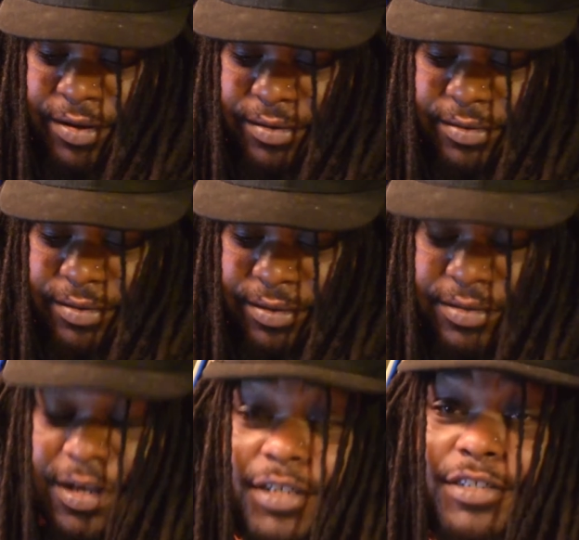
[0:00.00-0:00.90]
and, and
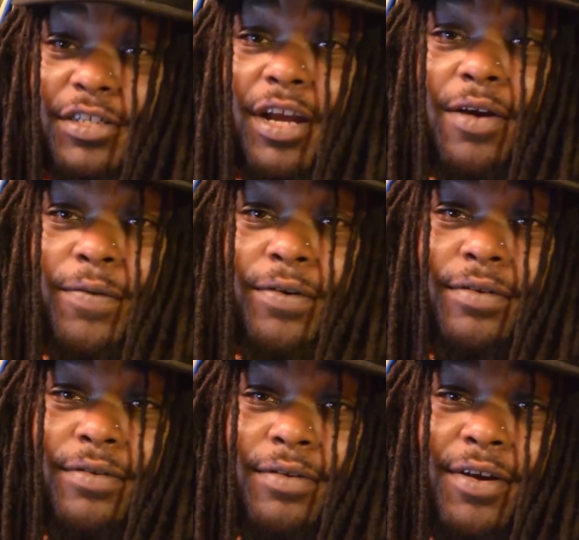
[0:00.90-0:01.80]
take a shower.
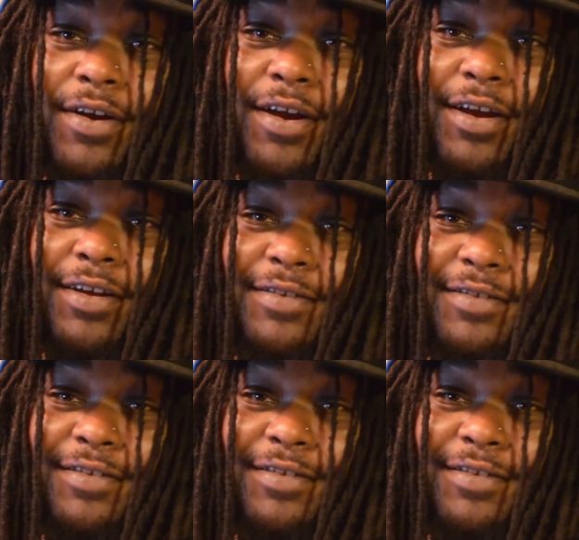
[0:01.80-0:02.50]
Alright?